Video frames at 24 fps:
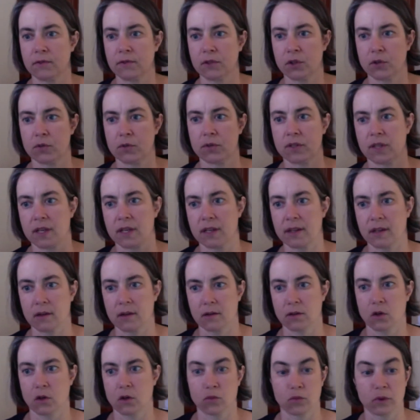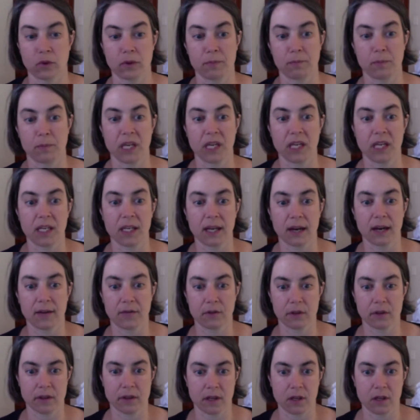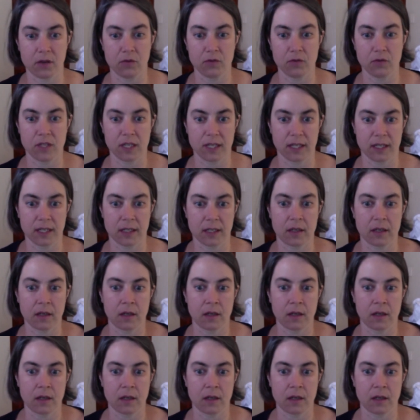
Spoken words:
Don't repeat everything you did,